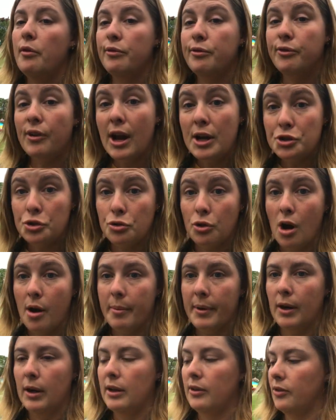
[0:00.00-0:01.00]
fresh
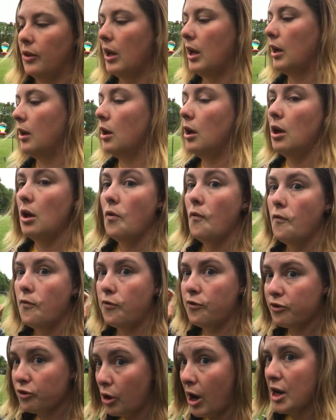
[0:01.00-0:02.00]
strawberries, like
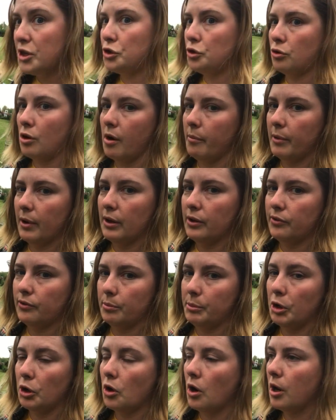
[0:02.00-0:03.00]
fresh strawberries from
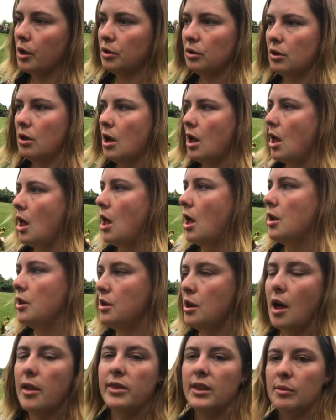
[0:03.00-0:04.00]
your garden,
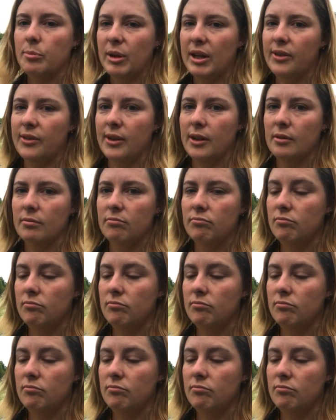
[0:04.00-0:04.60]
nothing beats it.